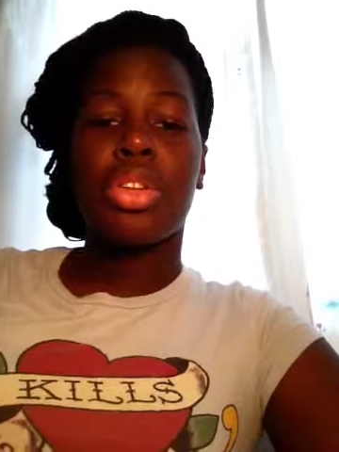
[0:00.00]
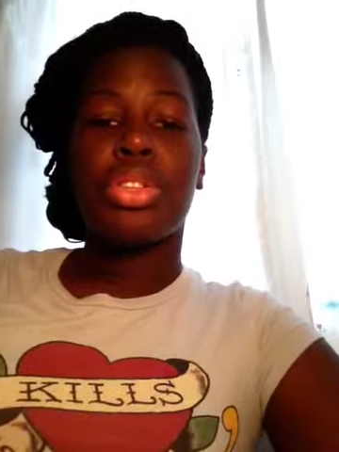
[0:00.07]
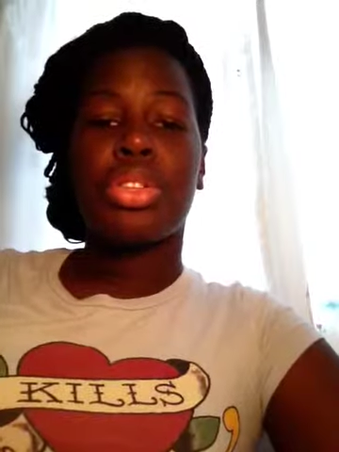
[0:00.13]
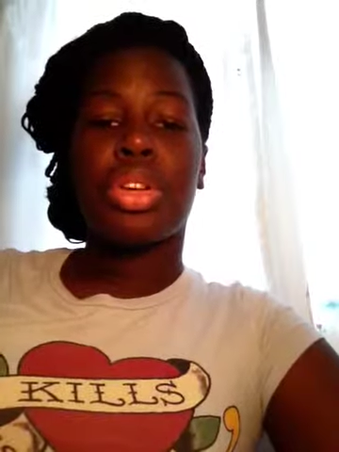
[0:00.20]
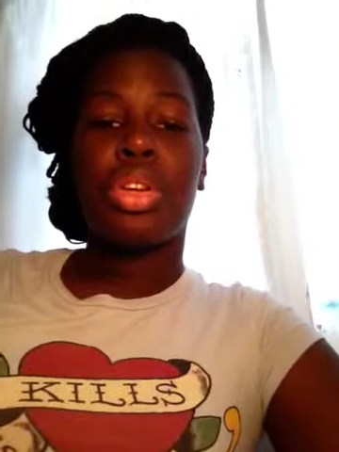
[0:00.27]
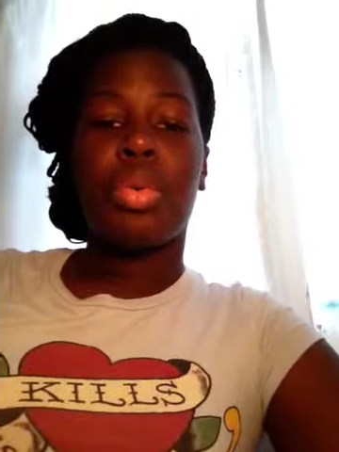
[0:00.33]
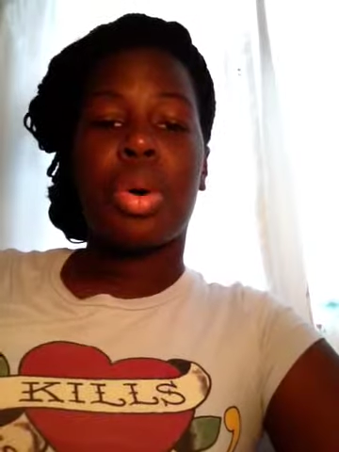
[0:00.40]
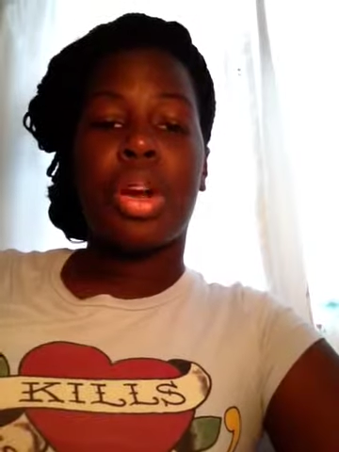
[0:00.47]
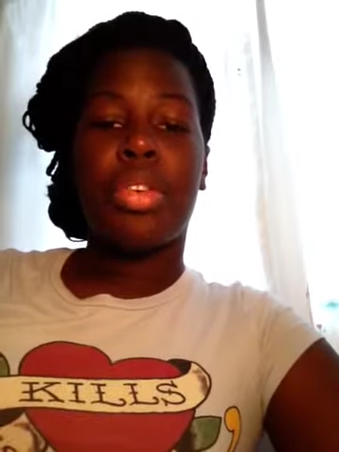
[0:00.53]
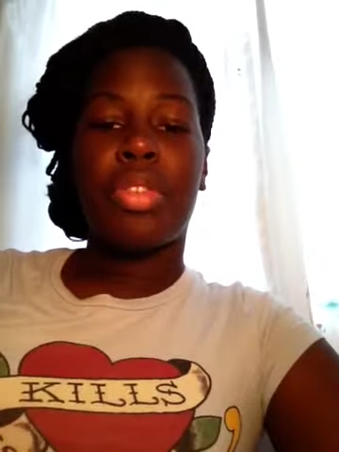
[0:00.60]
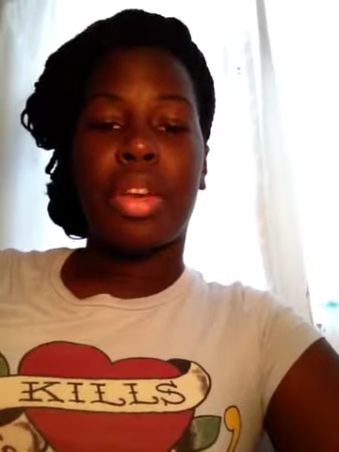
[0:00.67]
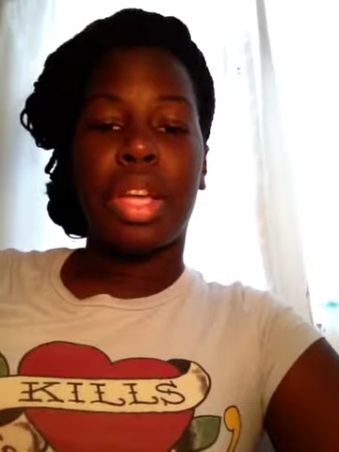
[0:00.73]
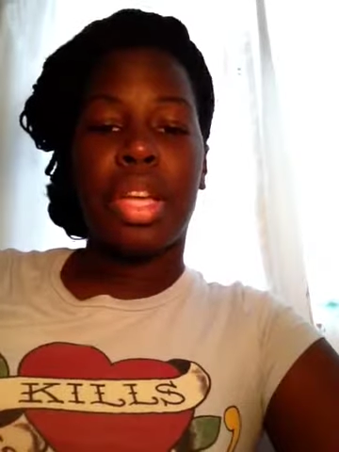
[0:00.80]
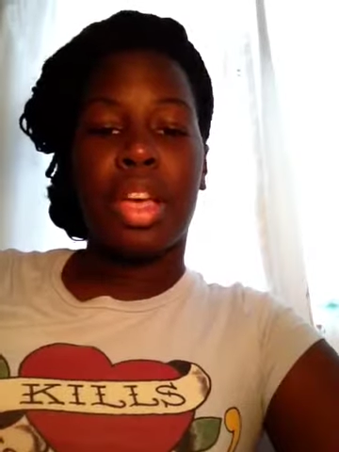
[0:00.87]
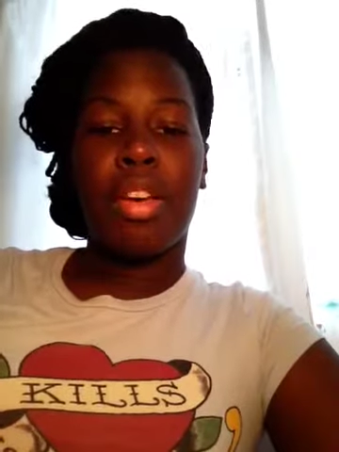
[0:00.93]
So you want to
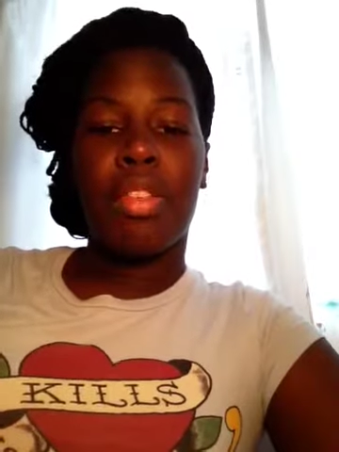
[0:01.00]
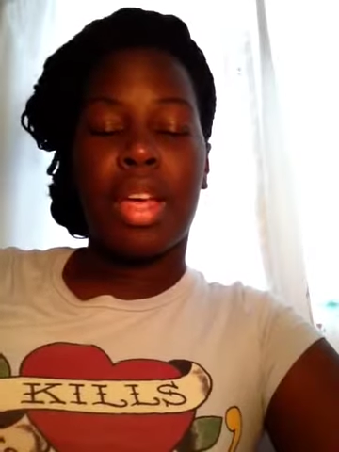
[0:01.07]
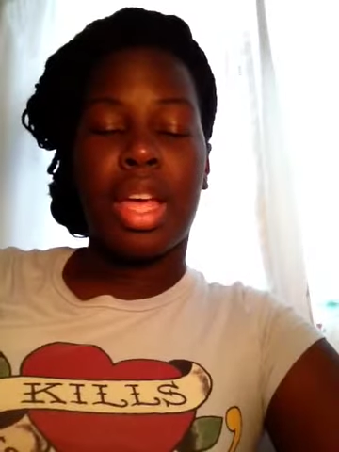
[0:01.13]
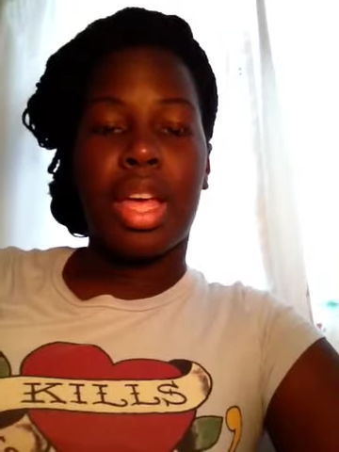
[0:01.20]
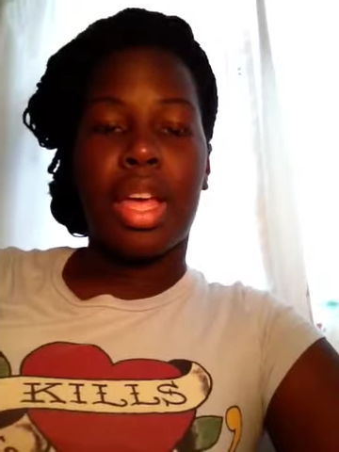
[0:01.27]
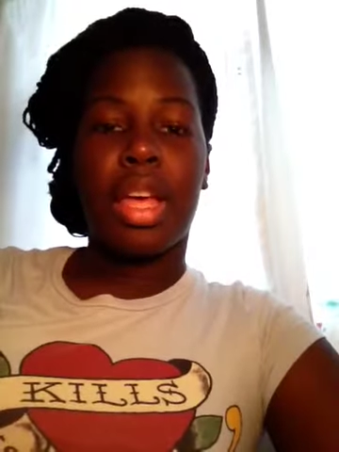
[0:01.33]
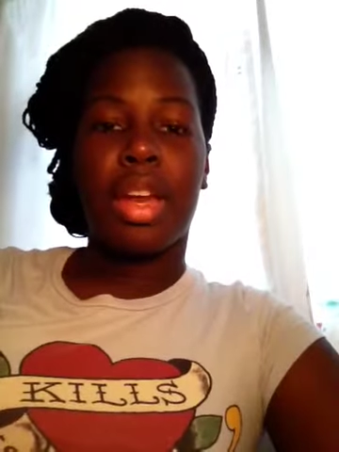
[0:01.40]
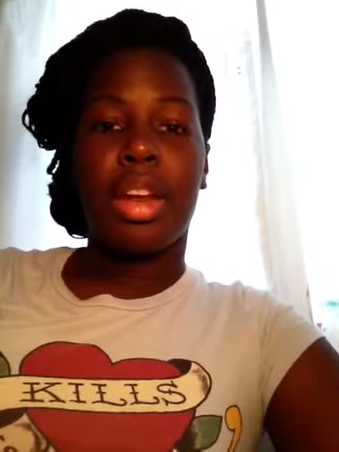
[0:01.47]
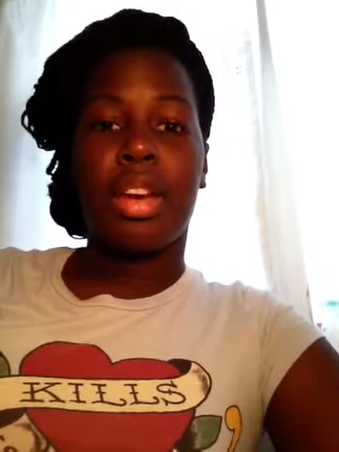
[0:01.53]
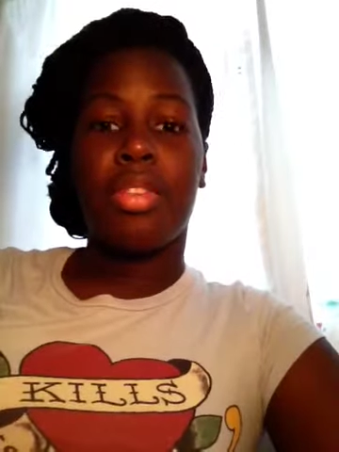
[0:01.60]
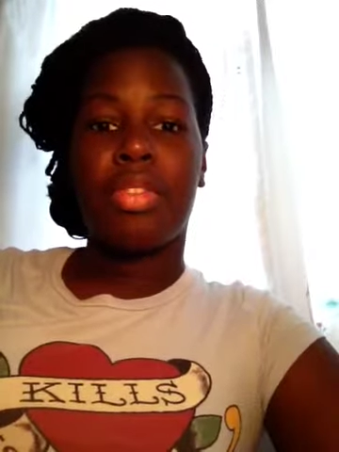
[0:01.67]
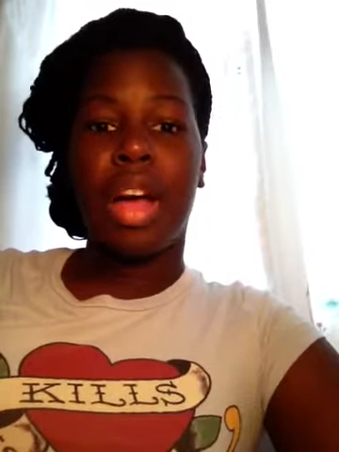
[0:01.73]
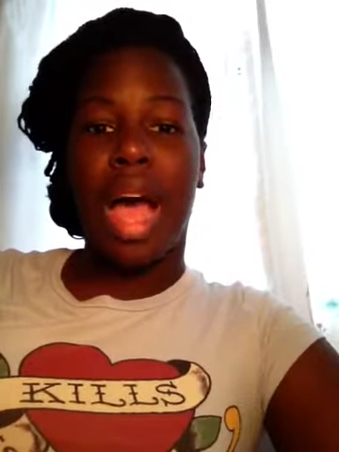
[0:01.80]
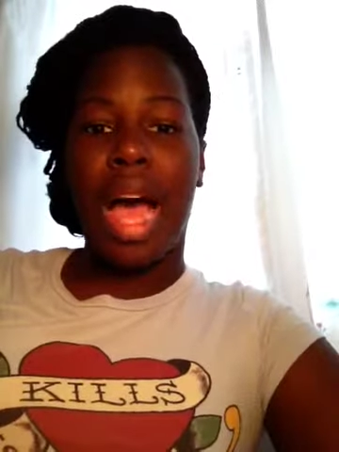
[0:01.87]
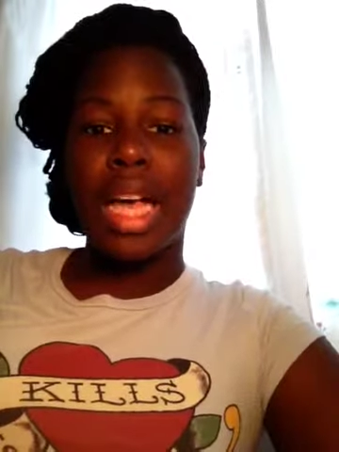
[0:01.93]
forgive. And
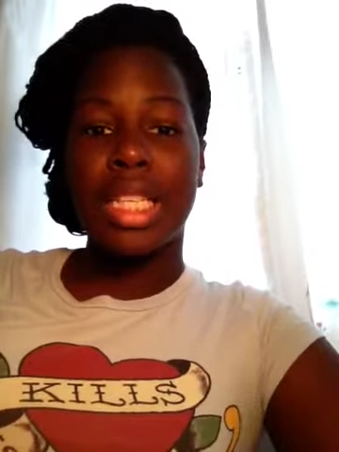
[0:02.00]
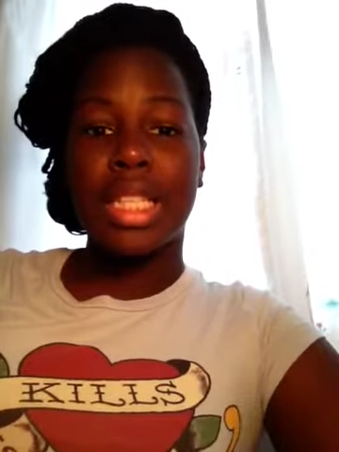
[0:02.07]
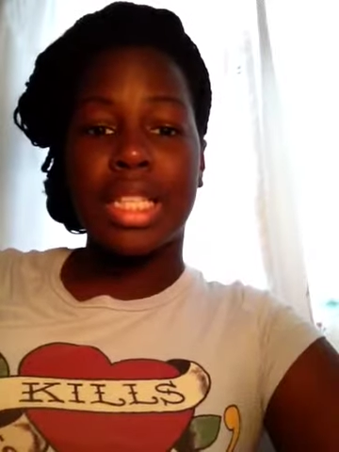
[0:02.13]
I